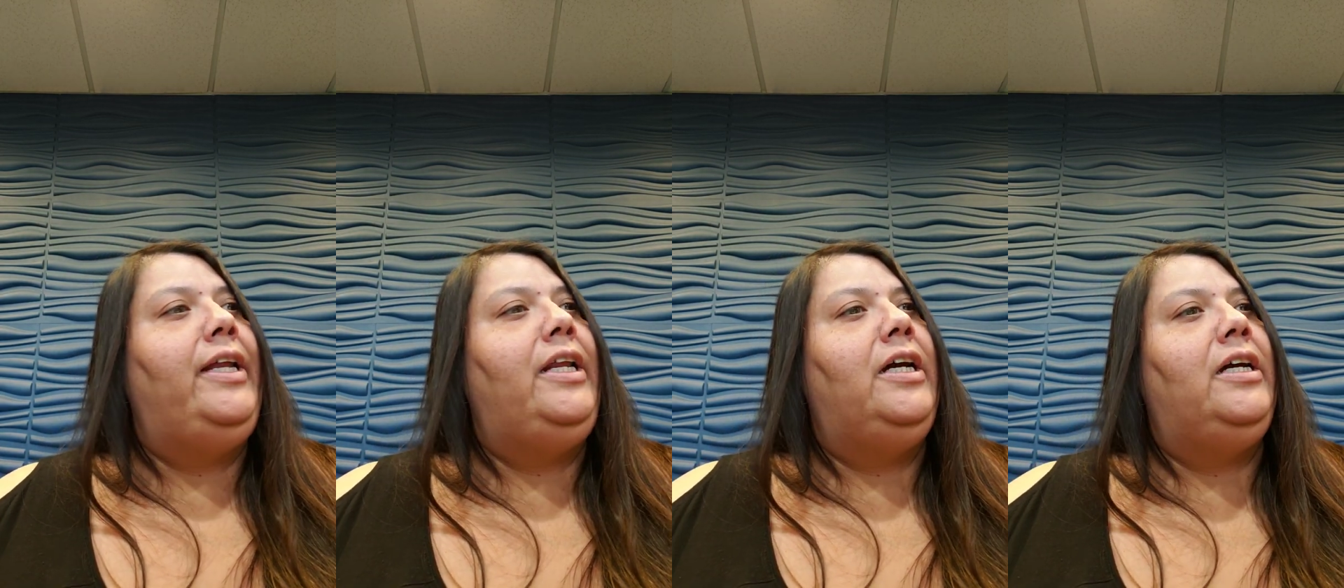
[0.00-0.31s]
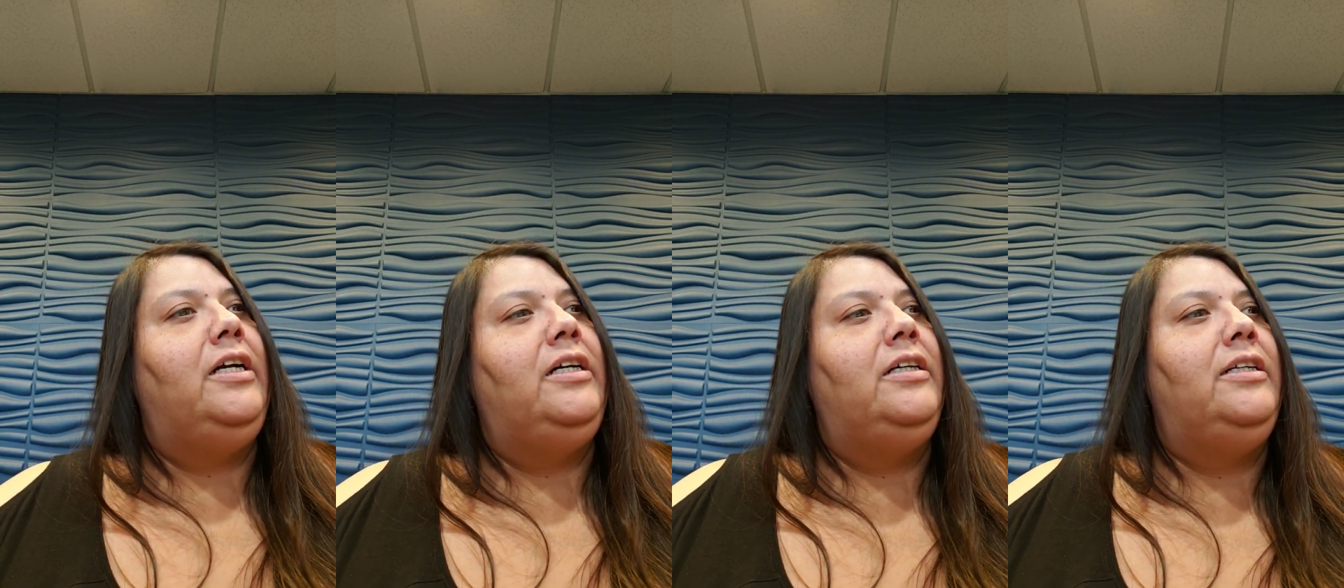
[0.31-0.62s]

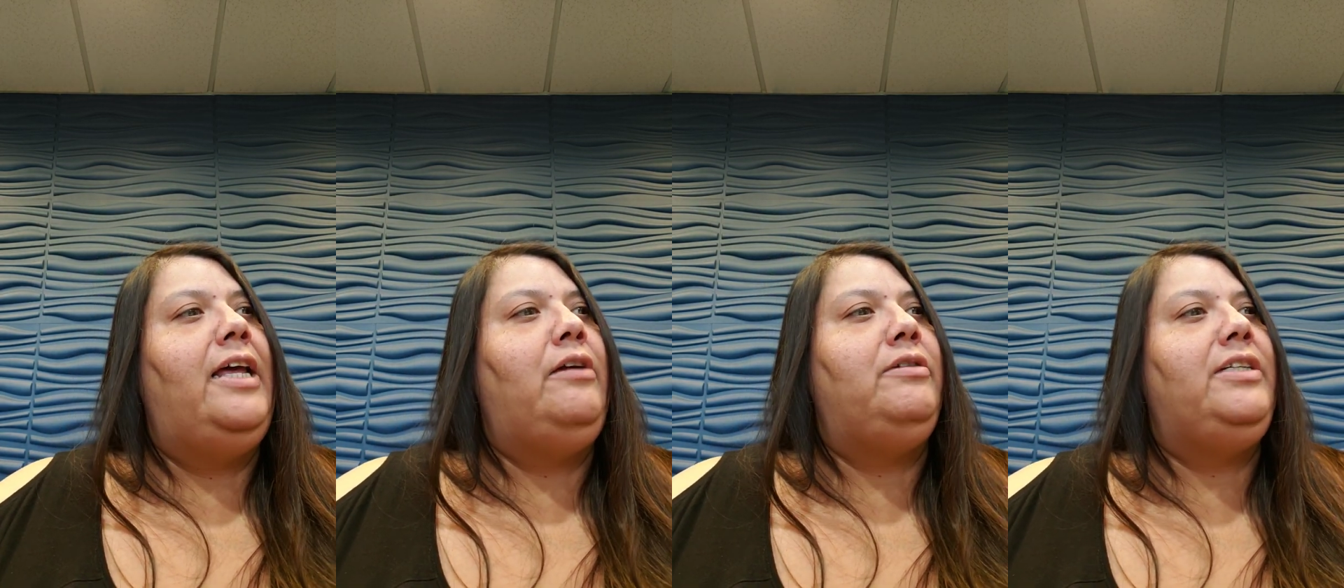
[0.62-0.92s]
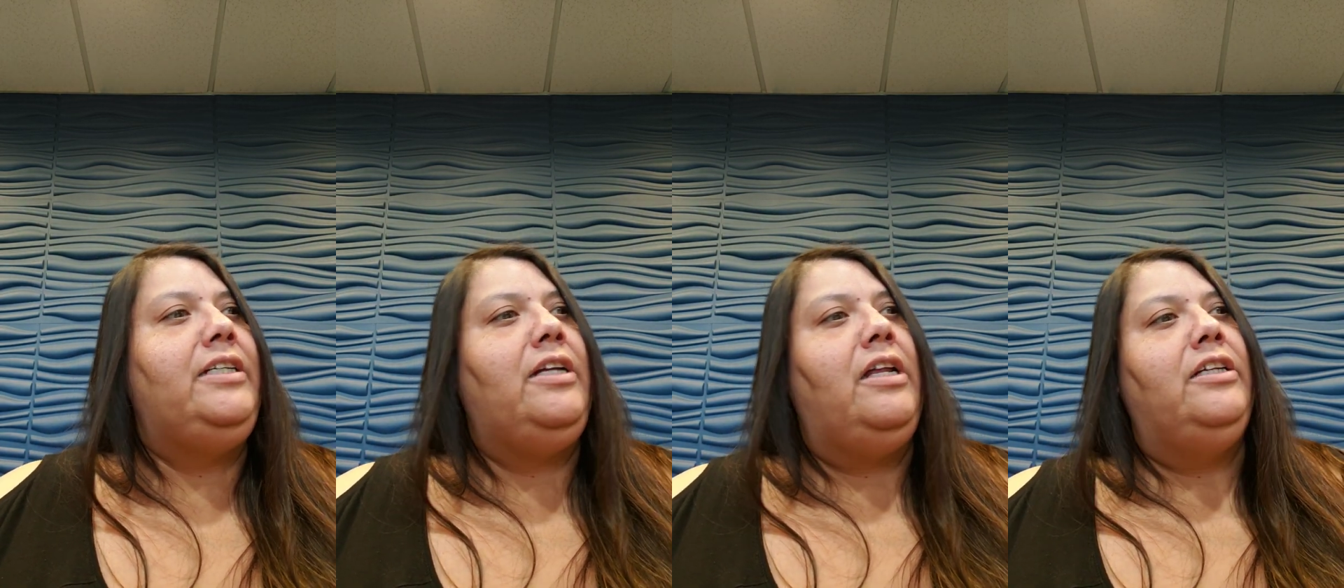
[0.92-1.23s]

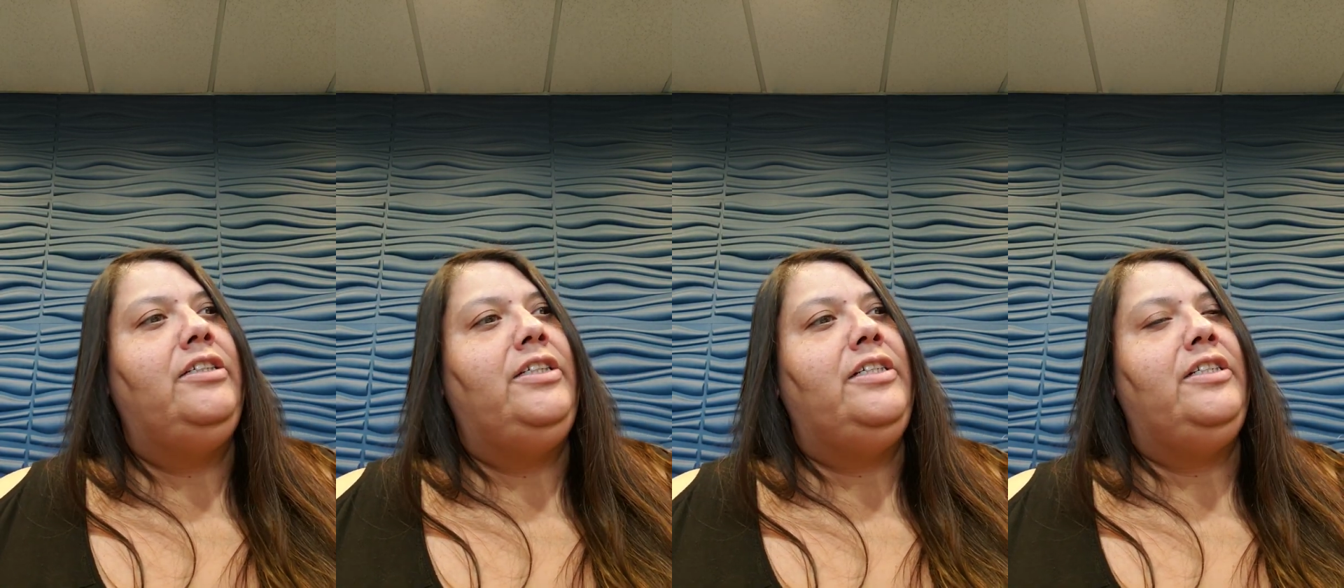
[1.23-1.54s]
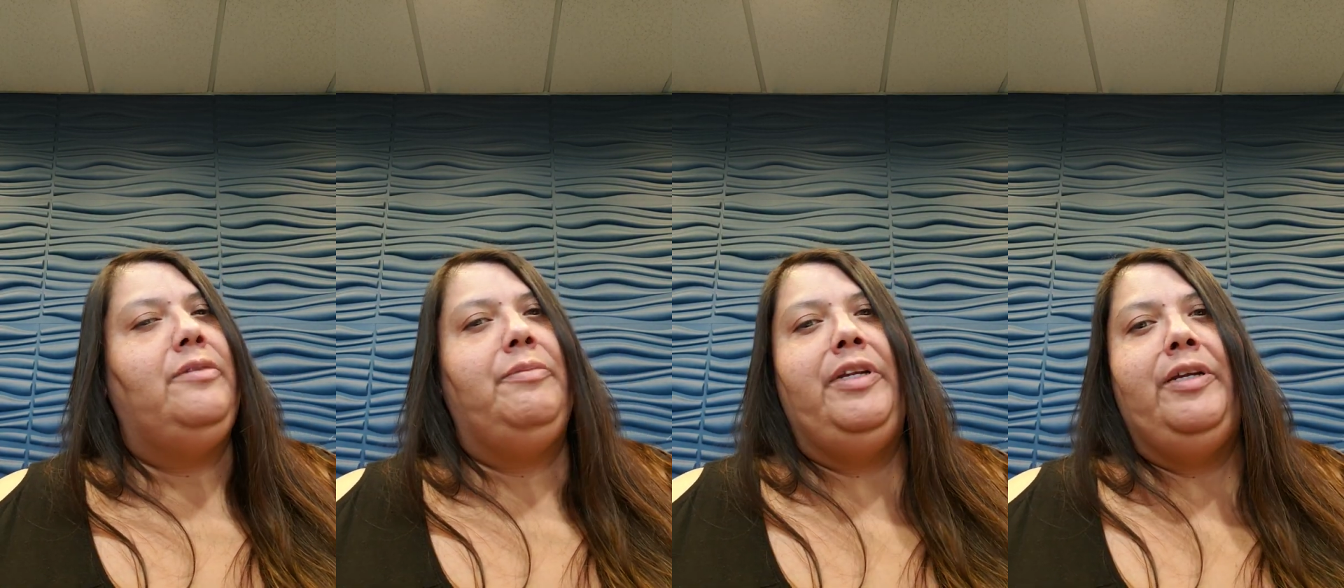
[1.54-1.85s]
Nanotechnology is
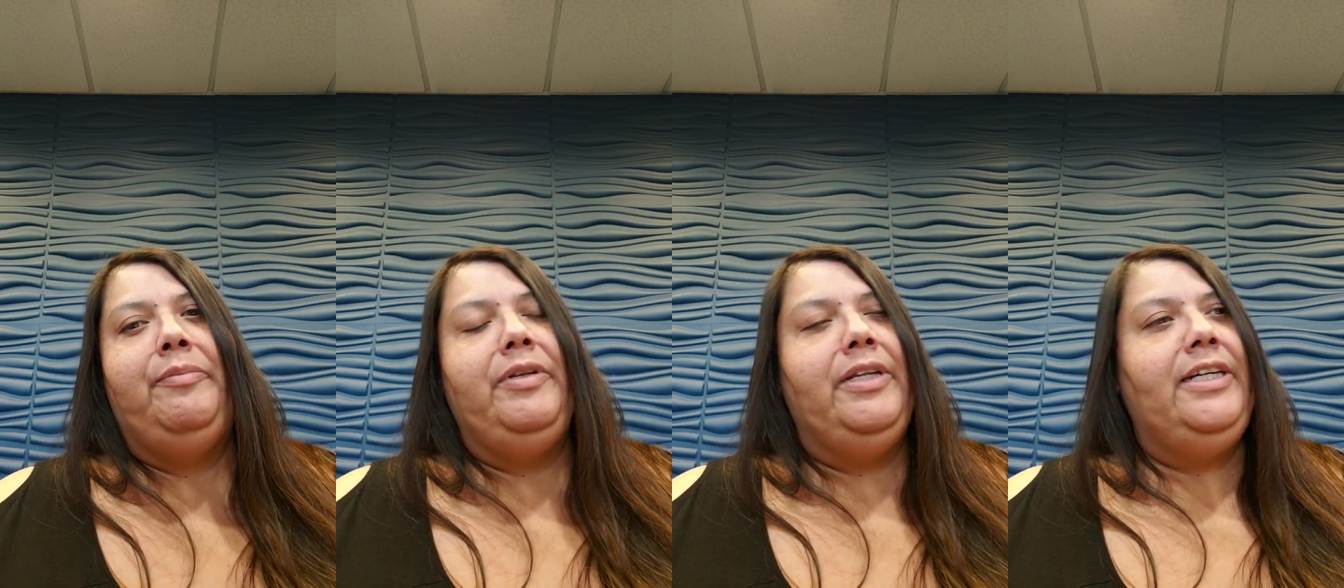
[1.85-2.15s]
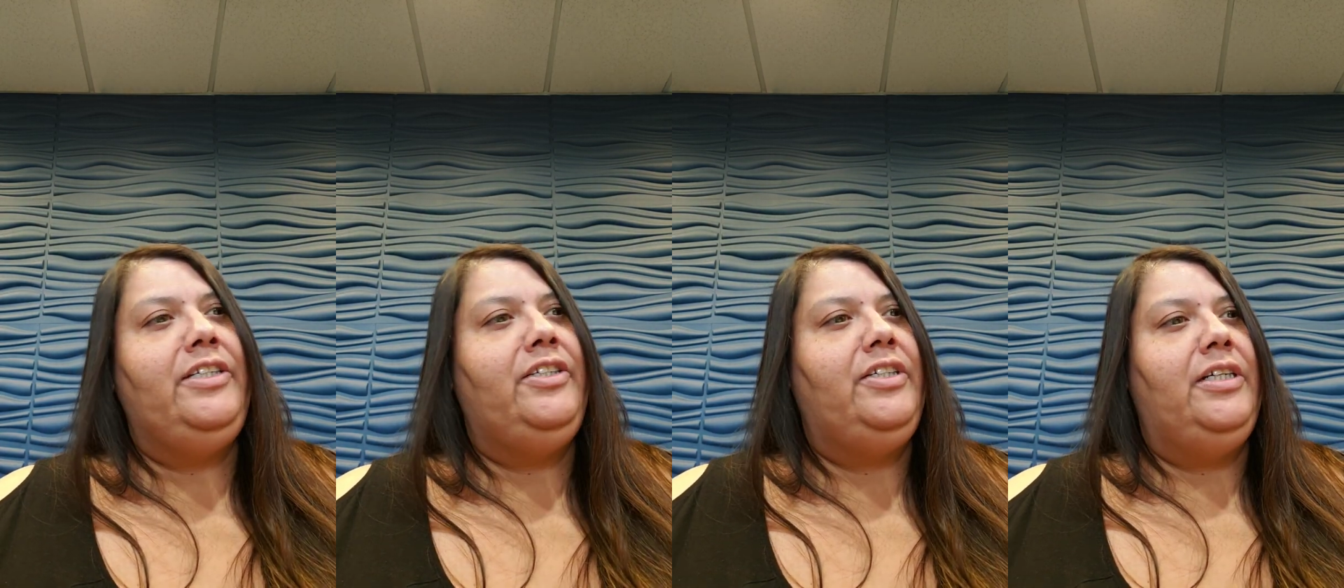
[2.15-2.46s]
the
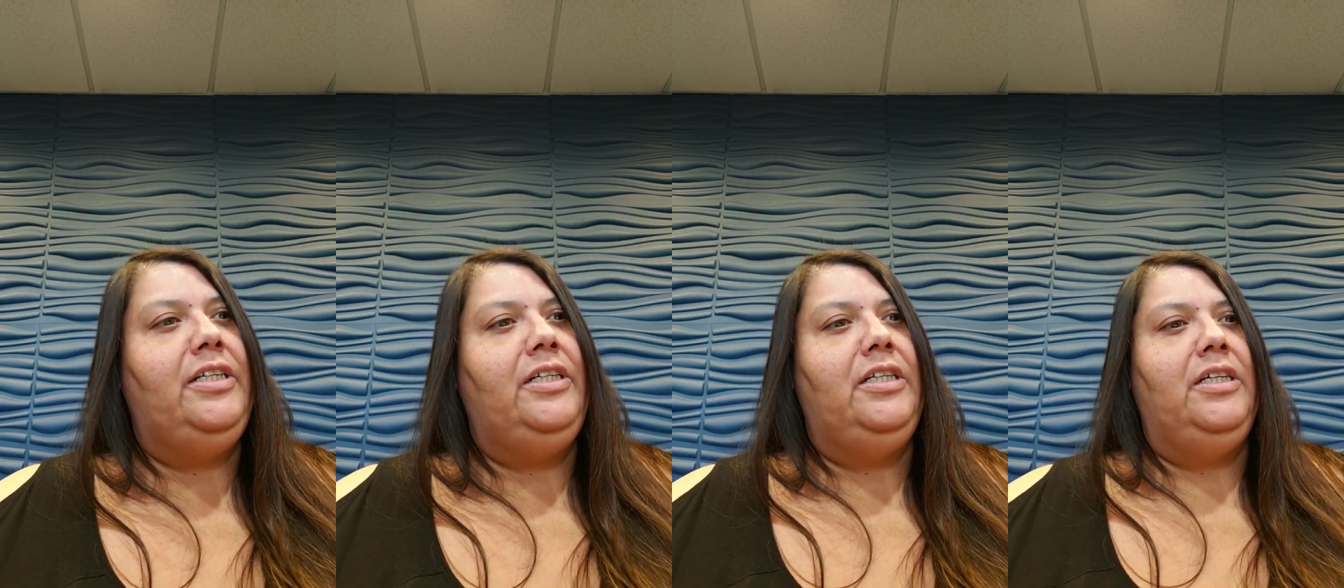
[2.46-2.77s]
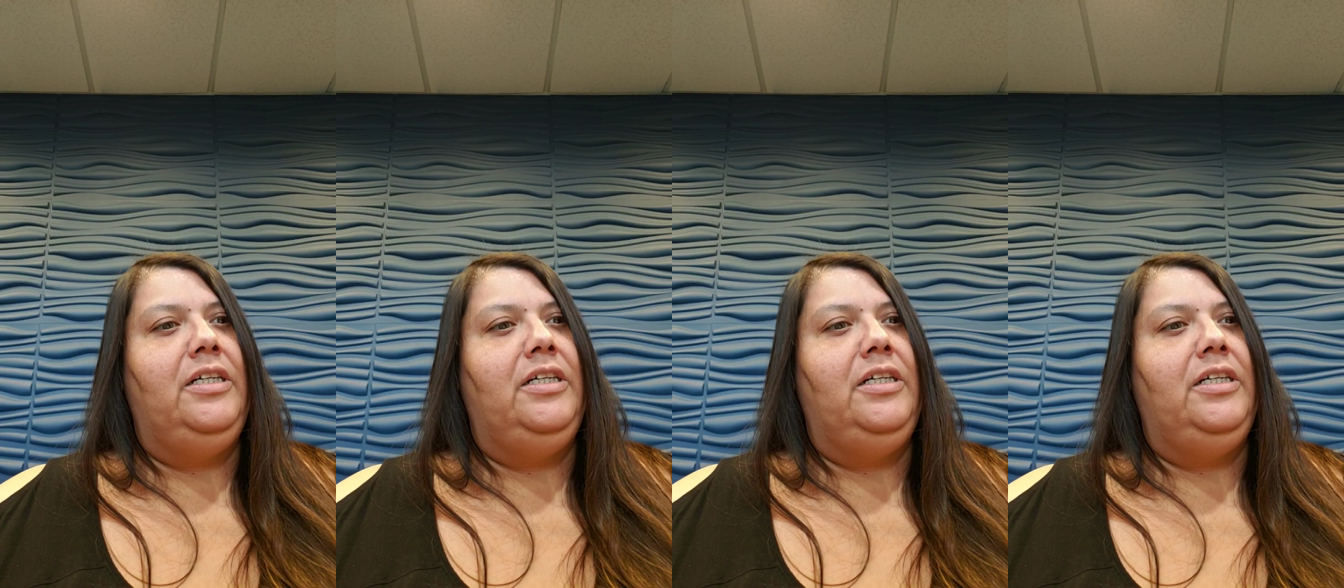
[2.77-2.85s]
manipulation